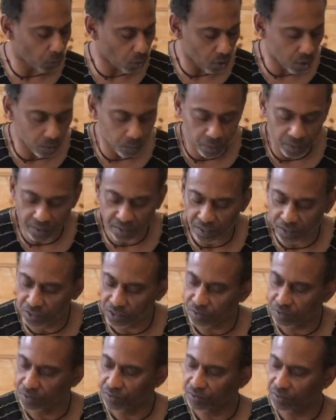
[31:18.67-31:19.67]
on with
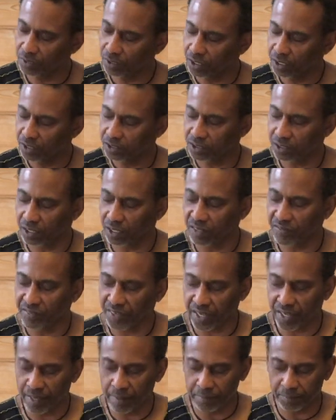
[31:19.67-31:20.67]
this releasing of
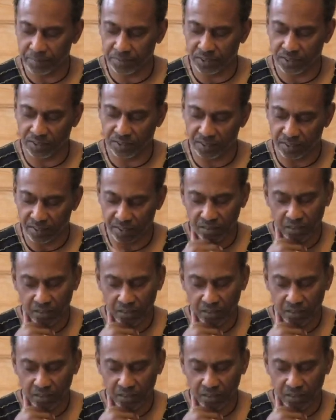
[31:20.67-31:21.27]
the hips.